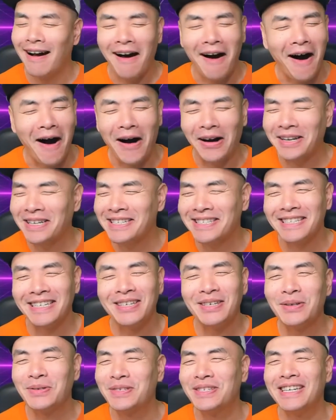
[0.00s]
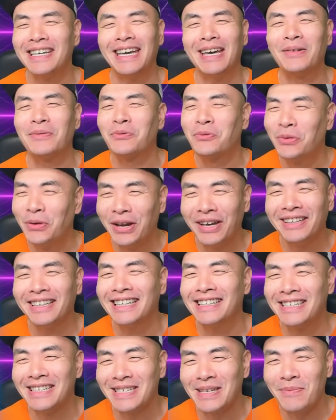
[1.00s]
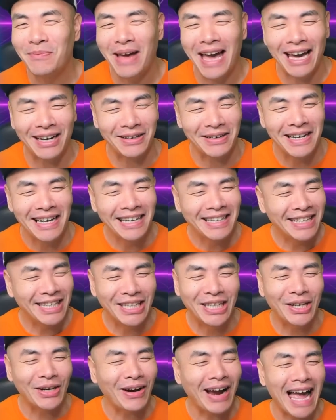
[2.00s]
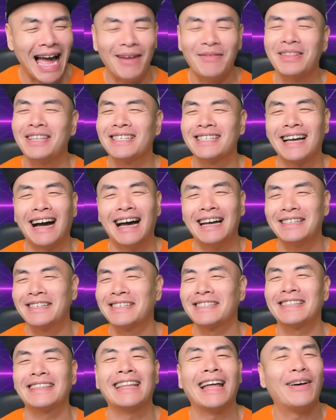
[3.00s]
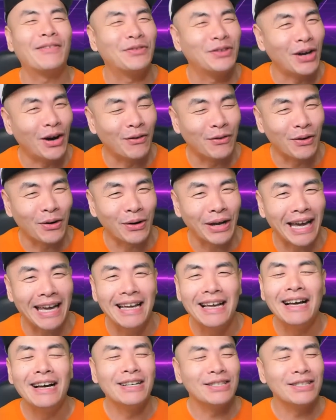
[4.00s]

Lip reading: Honestly, you'll see it really doesn't matter. The gear I have on this guy is just leftover, okay?